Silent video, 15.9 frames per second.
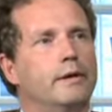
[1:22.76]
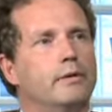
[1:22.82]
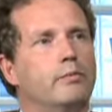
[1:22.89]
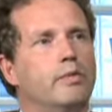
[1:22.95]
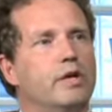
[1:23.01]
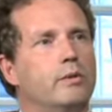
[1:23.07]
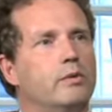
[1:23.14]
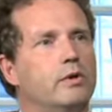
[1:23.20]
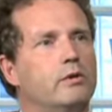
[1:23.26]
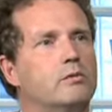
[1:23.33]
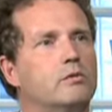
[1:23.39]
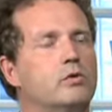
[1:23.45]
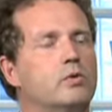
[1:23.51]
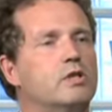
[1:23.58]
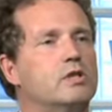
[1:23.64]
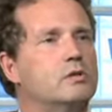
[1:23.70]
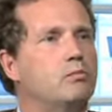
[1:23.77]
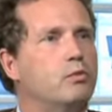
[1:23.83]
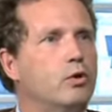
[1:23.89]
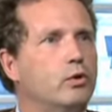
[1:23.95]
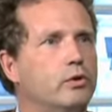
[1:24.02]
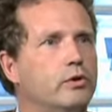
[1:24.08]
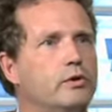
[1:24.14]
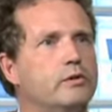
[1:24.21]
maybe to
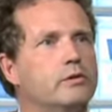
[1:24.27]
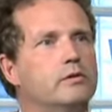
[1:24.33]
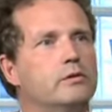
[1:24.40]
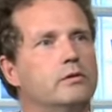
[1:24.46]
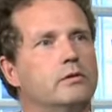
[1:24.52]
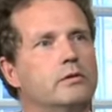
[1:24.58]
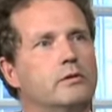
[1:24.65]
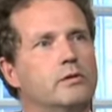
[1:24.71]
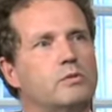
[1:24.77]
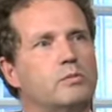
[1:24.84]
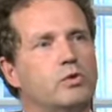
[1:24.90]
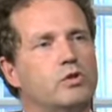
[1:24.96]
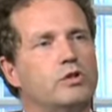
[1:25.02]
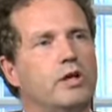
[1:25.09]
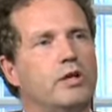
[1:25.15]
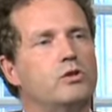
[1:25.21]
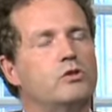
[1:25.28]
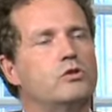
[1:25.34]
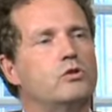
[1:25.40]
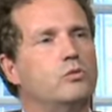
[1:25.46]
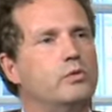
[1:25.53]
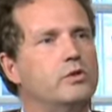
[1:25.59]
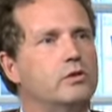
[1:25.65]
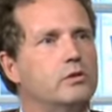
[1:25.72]
exploit spontaneous
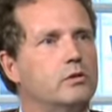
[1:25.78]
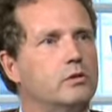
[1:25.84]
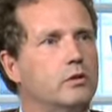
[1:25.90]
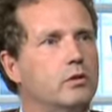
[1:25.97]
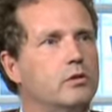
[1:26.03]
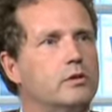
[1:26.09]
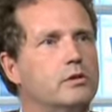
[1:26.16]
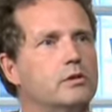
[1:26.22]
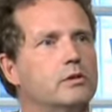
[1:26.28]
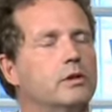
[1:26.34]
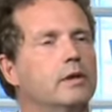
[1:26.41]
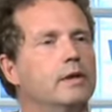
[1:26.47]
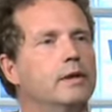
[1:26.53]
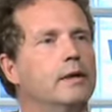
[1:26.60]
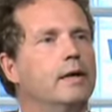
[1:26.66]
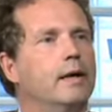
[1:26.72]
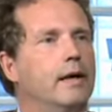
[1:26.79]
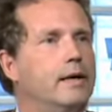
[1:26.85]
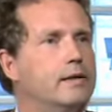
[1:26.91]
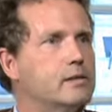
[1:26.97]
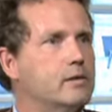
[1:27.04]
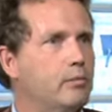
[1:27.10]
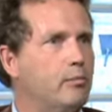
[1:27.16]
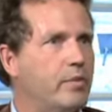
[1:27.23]
tumors in dogs
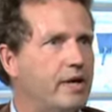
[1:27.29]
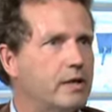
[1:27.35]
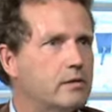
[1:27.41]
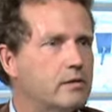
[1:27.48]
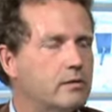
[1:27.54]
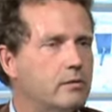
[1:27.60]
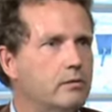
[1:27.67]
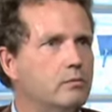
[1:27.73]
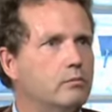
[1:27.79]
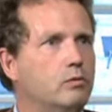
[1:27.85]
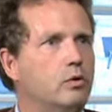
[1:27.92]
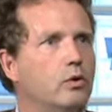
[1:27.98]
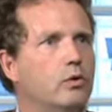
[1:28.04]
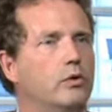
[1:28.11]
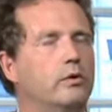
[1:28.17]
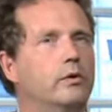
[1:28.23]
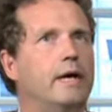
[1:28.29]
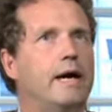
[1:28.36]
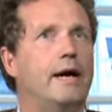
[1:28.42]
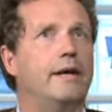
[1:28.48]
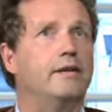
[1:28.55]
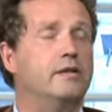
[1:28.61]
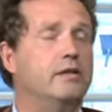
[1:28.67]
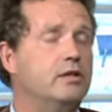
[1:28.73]
as a better or
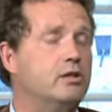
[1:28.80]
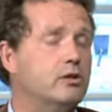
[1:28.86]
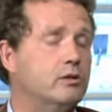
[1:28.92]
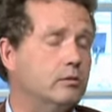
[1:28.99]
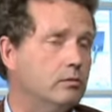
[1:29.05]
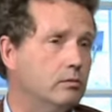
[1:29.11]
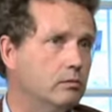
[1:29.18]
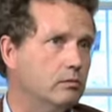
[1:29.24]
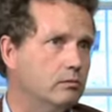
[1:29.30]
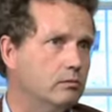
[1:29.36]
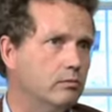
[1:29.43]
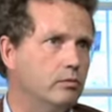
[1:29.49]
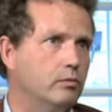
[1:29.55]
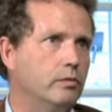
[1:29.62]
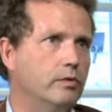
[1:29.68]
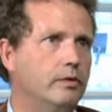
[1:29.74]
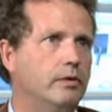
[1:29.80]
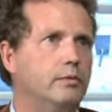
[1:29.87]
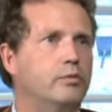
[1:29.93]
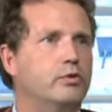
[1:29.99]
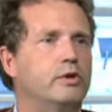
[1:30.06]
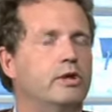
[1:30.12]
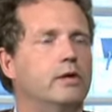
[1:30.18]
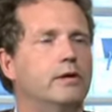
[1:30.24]
additional
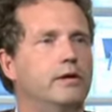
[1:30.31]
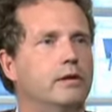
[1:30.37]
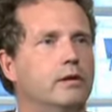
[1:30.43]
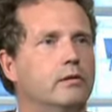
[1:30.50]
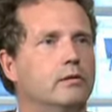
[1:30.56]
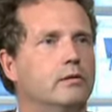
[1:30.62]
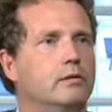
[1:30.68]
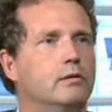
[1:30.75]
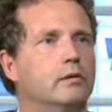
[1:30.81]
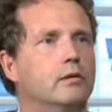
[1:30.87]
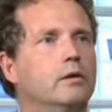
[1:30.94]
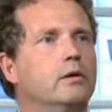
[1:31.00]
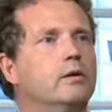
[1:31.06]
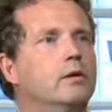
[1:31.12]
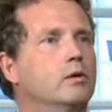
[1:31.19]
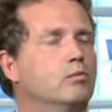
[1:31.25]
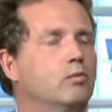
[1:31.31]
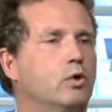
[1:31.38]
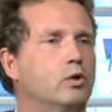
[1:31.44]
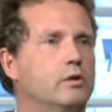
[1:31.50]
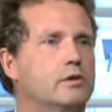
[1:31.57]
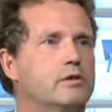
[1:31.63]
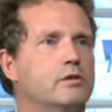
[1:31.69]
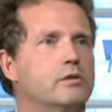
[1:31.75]
preclinical
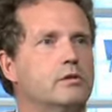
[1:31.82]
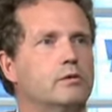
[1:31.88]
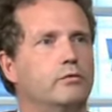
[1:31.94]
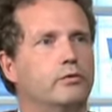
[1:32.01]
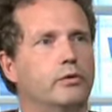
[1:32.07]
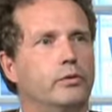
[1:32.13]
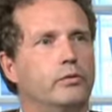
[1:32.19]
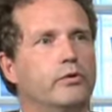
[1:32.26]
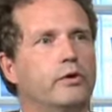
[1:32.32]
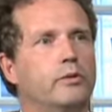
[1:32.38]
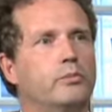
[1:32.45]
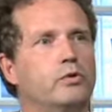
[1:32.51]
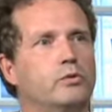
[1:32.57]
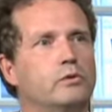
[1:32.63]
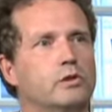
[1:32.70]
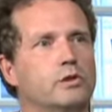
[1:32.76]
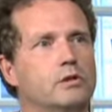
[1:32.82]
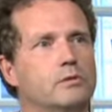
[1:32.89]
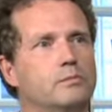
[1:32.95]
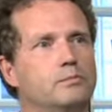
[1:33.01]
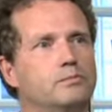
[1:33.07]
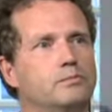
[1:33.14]
model system for new therapeutics.